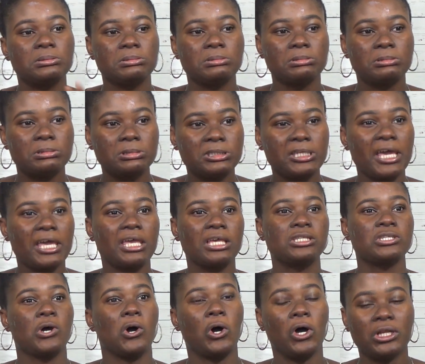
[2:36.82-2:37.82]
take it
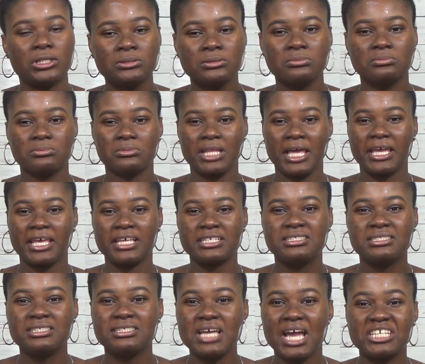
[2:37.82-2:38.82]
on. I
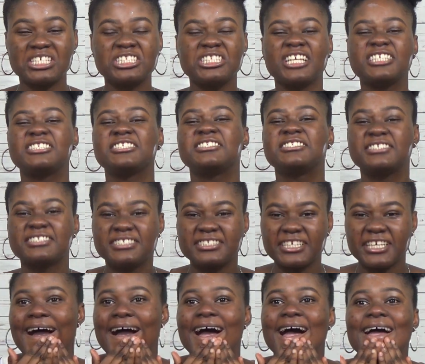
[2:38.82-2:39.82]
didn't let it sink
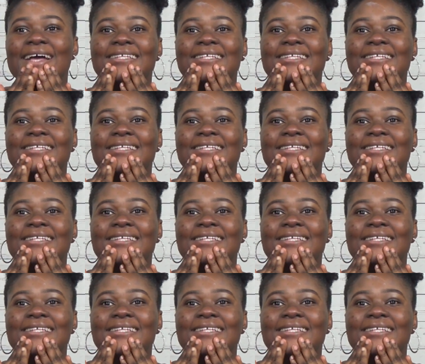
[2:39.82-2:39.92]
in.